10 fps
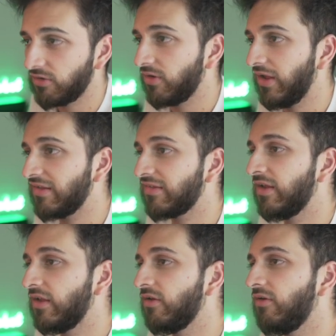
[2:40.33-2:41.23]
a lot less.
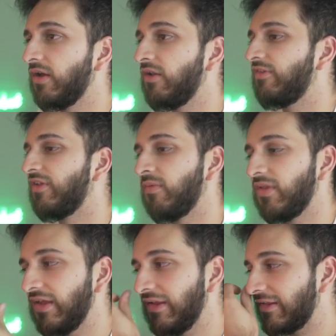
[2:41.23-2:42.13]
You know, I know some
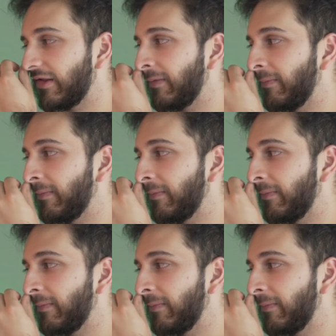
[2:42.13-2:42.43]
of these